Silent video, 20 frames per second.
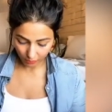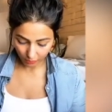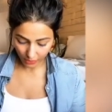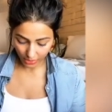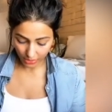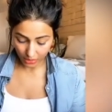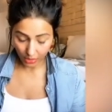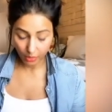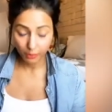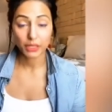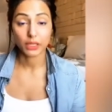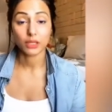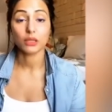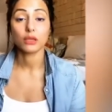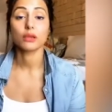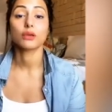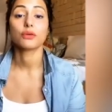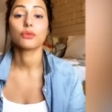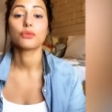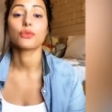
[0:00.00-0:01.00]
my
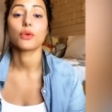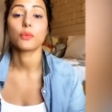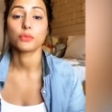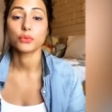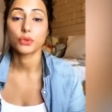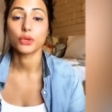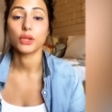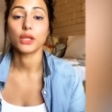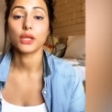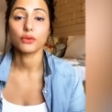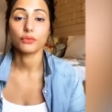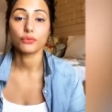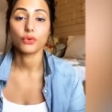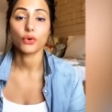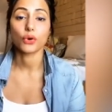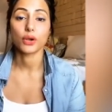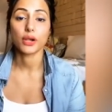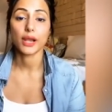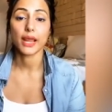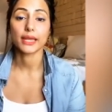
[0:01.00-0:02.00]
dubbing from today
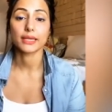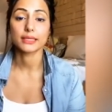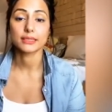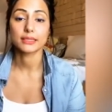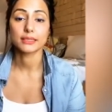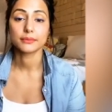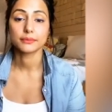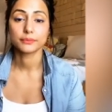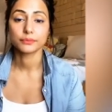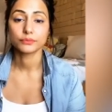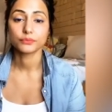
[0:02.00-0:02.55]
for HAT.